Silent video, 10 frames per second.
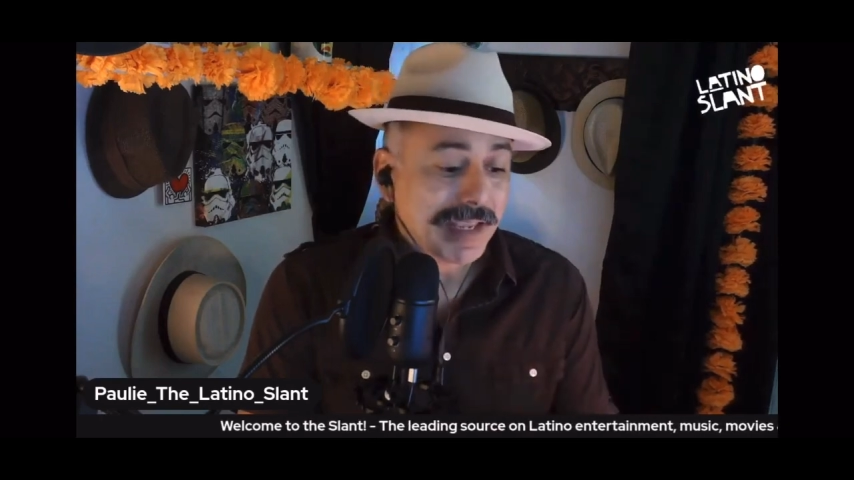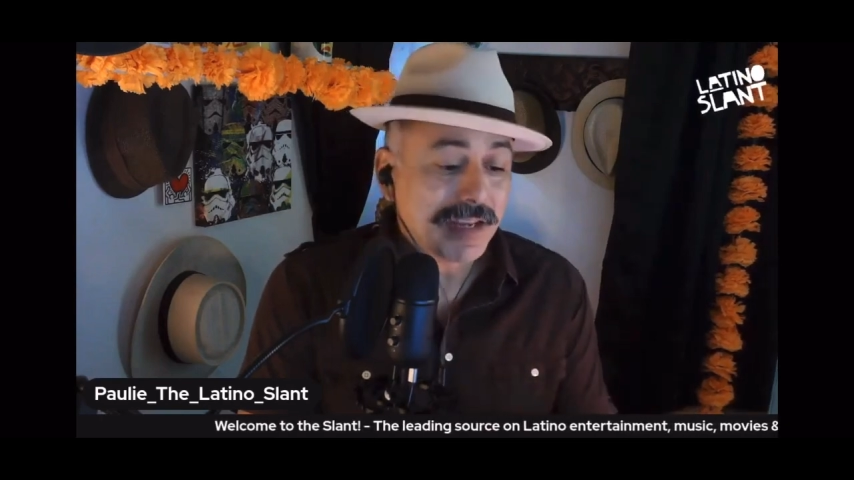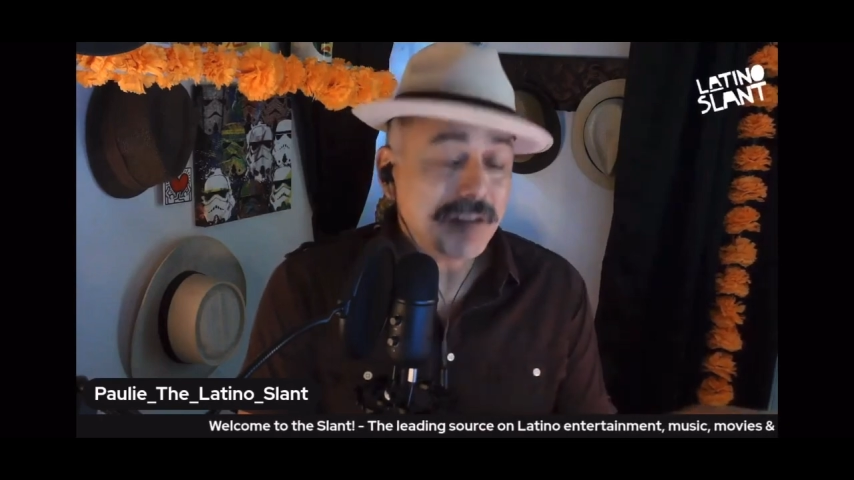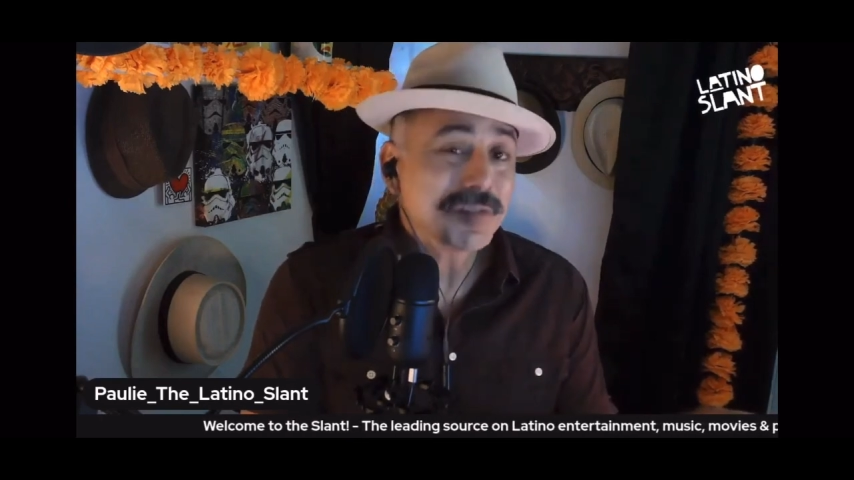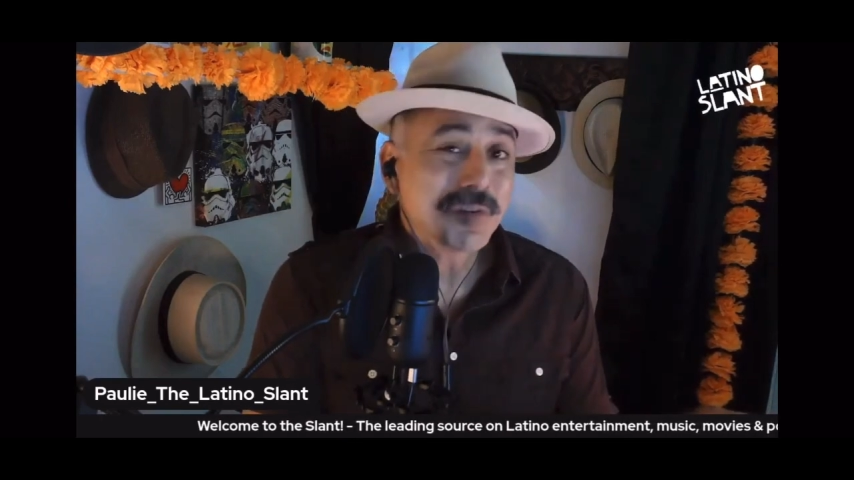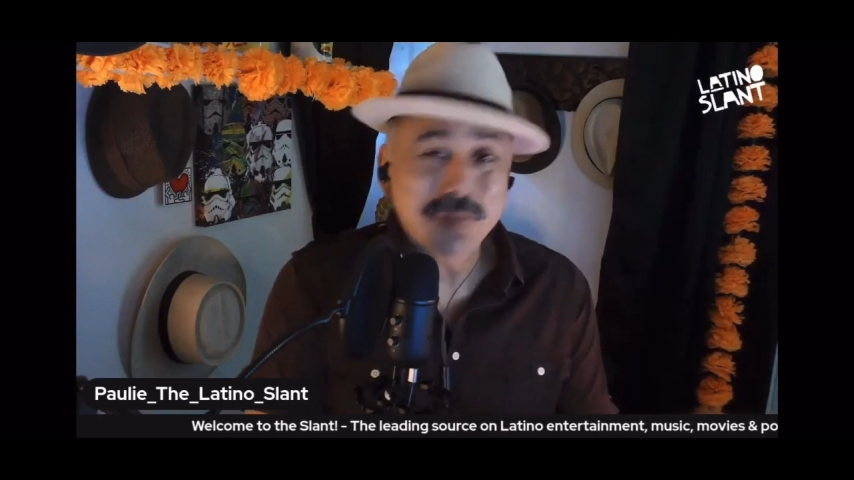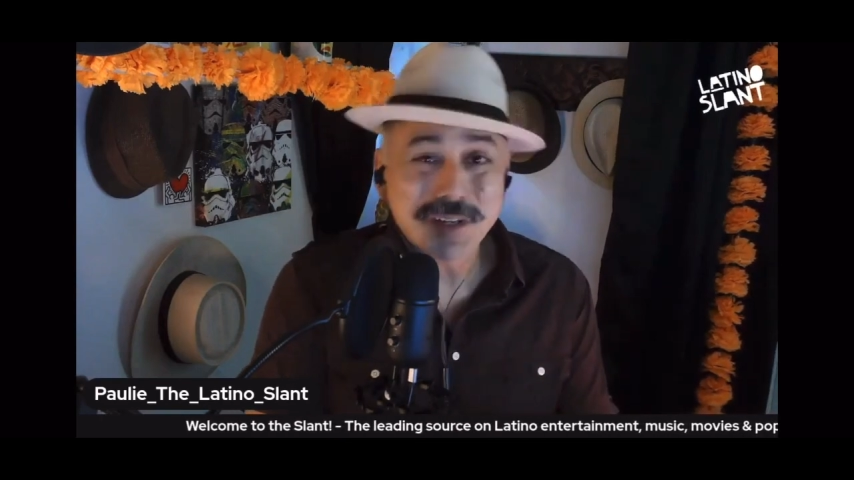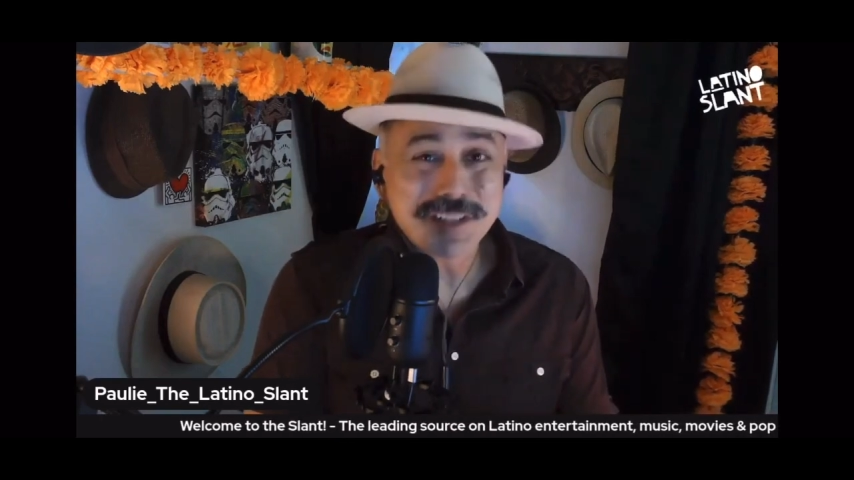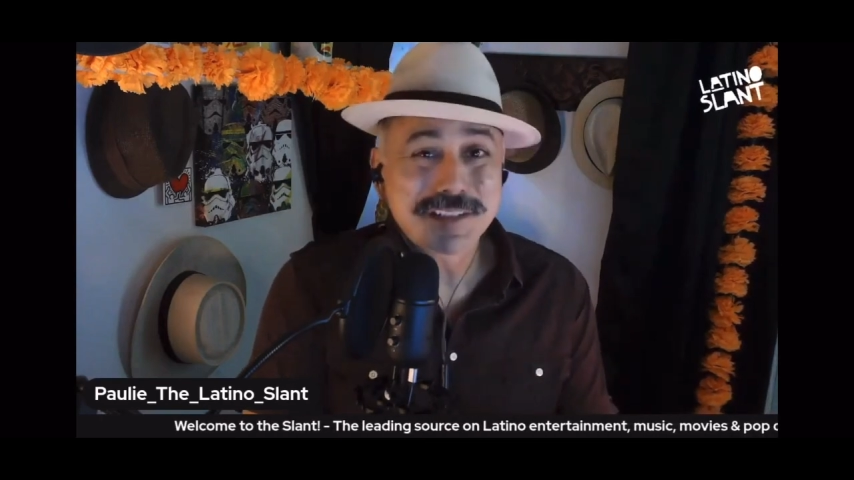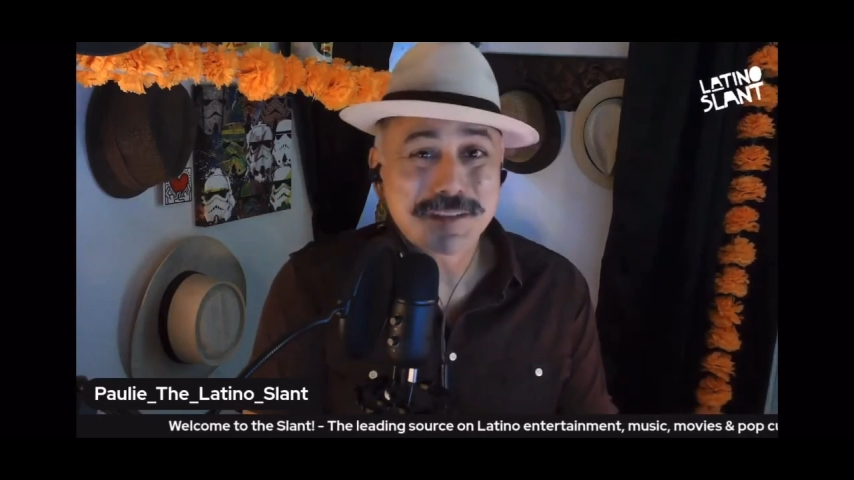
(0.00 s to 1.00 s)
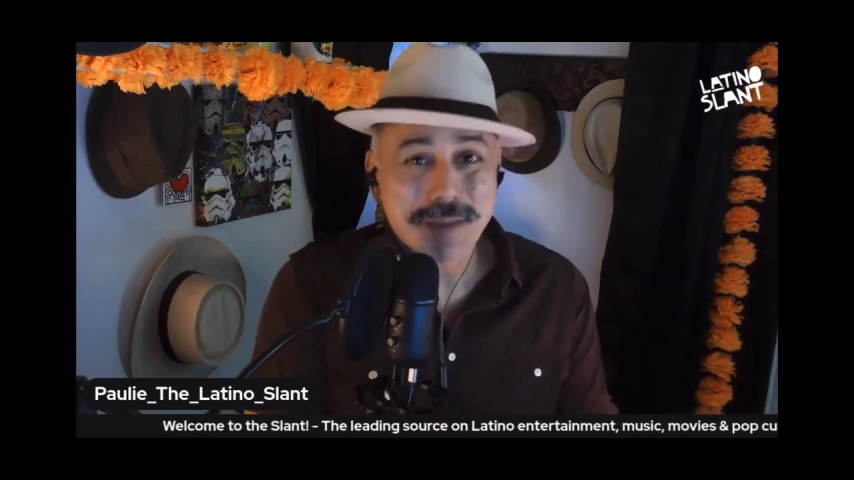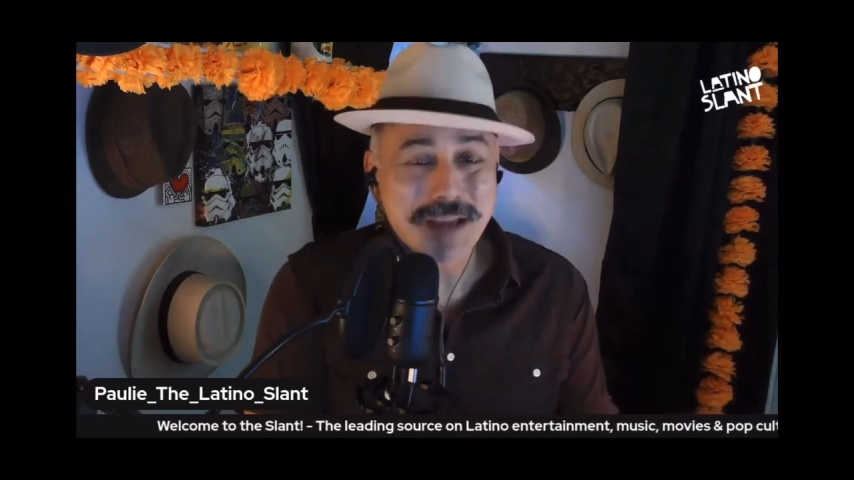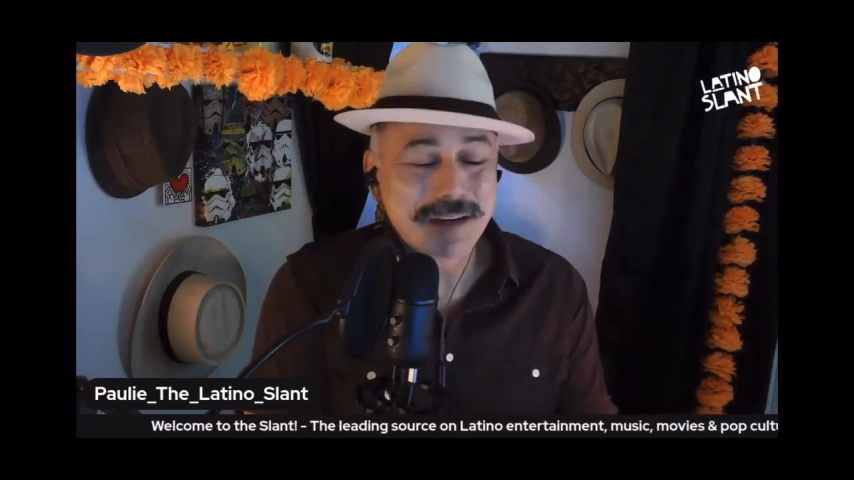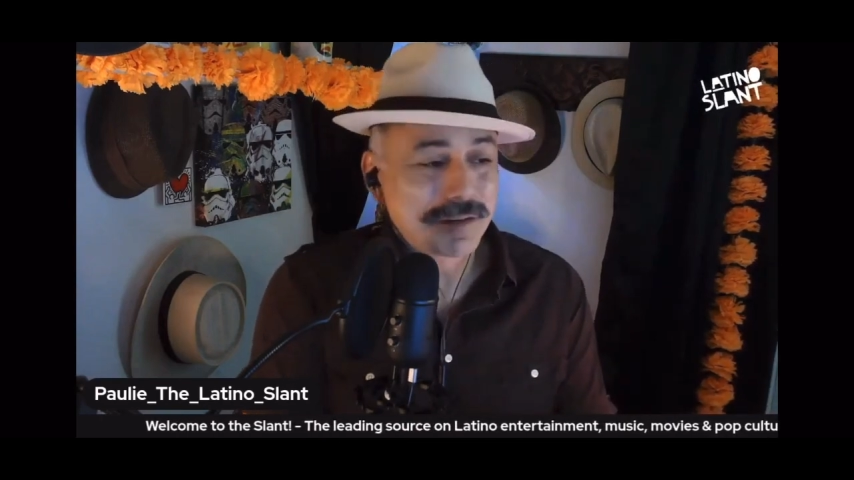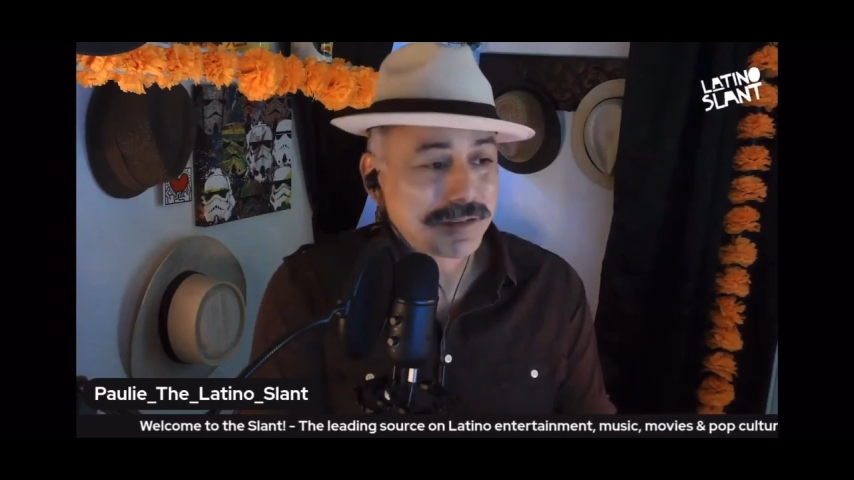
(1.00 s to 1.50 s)
It also was the
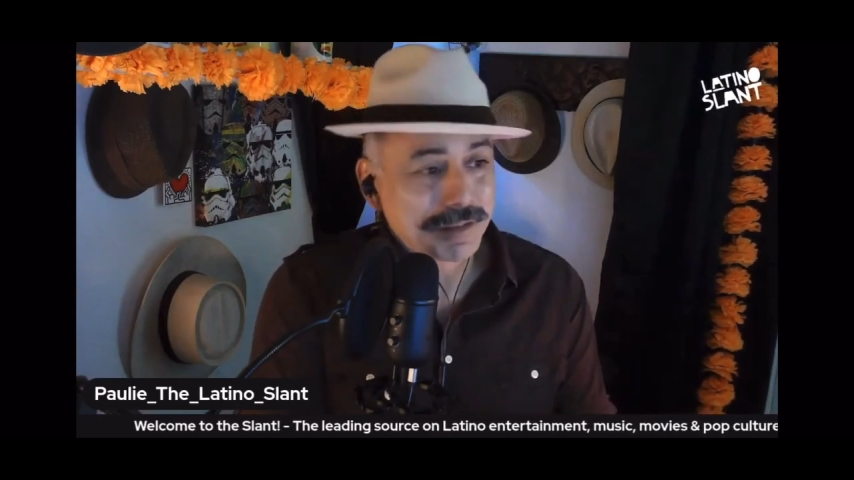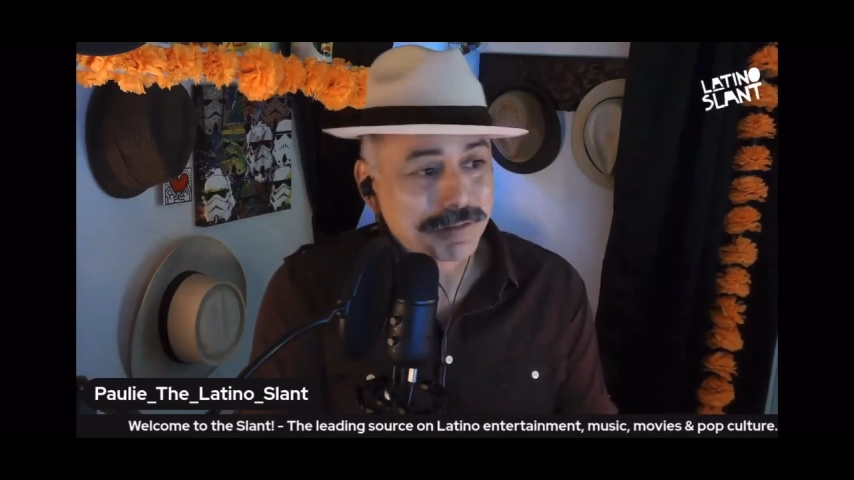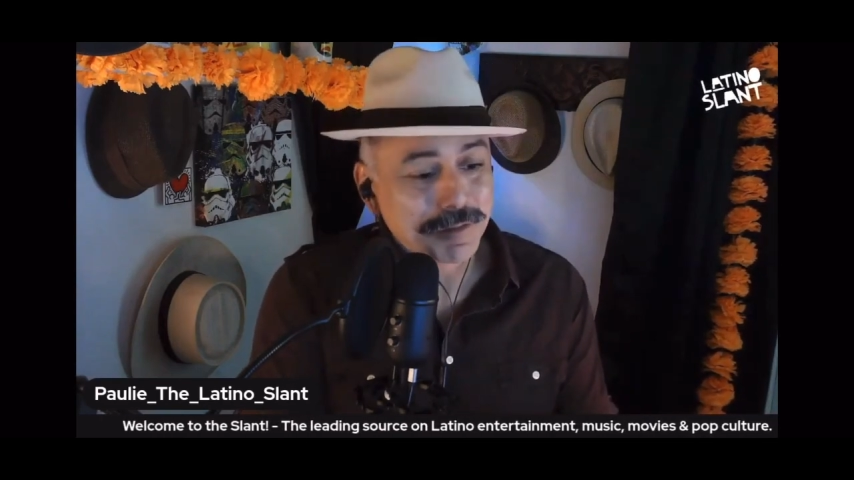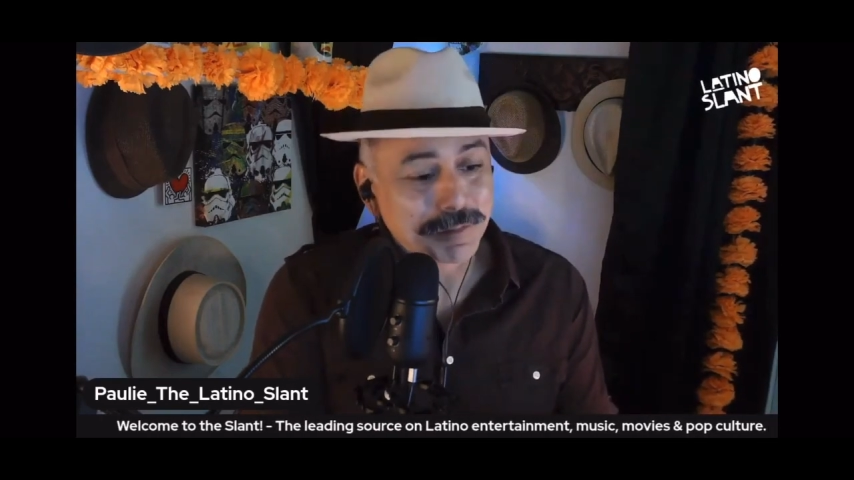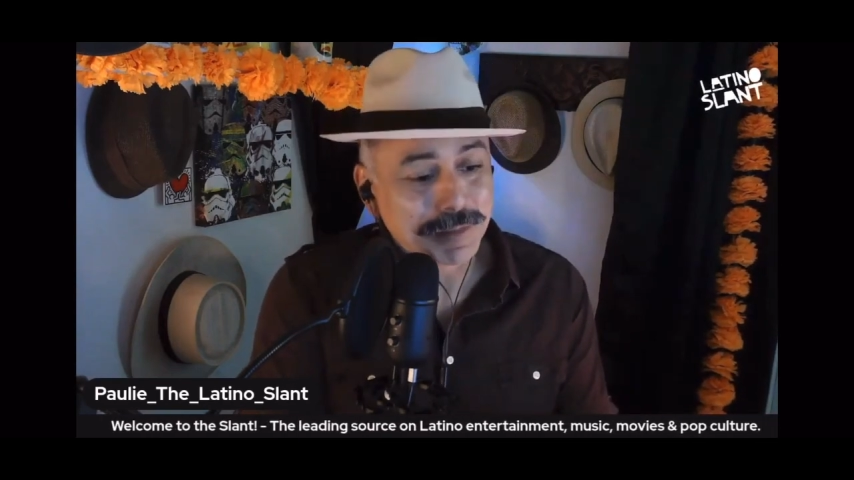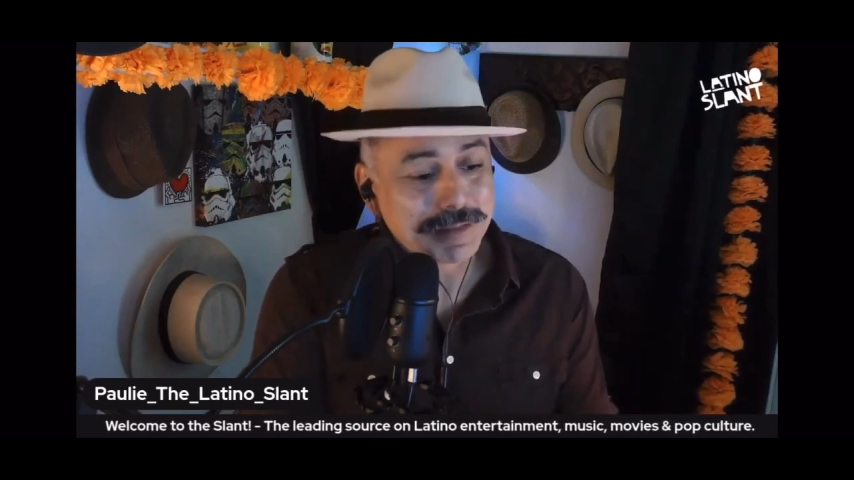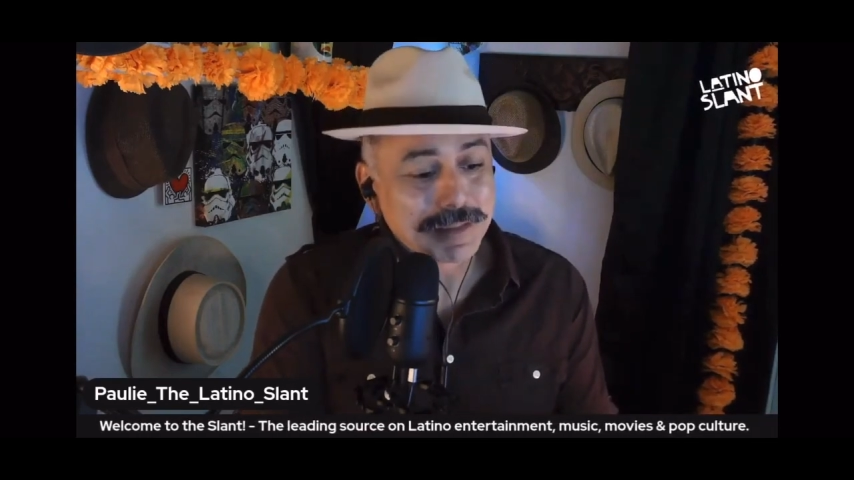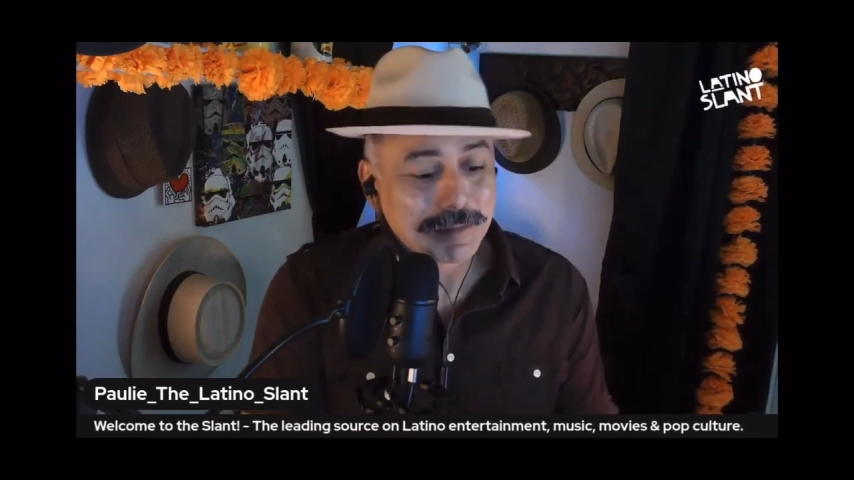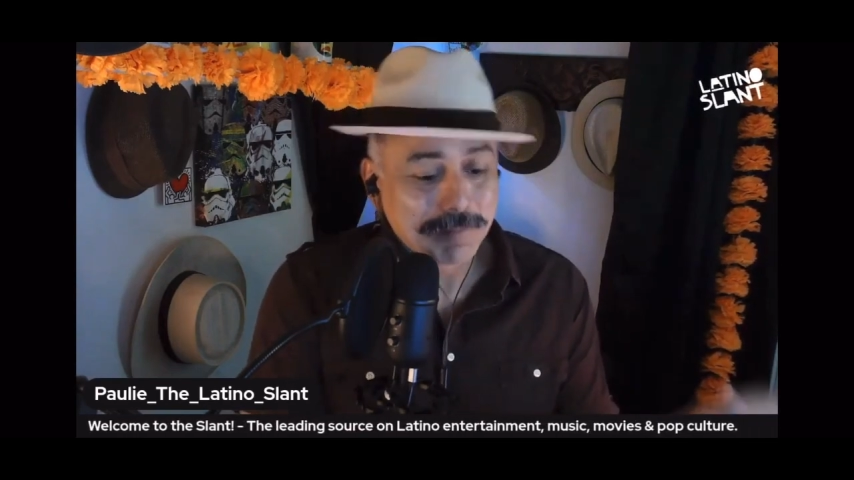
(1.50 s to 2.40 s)
Batgirl interview, but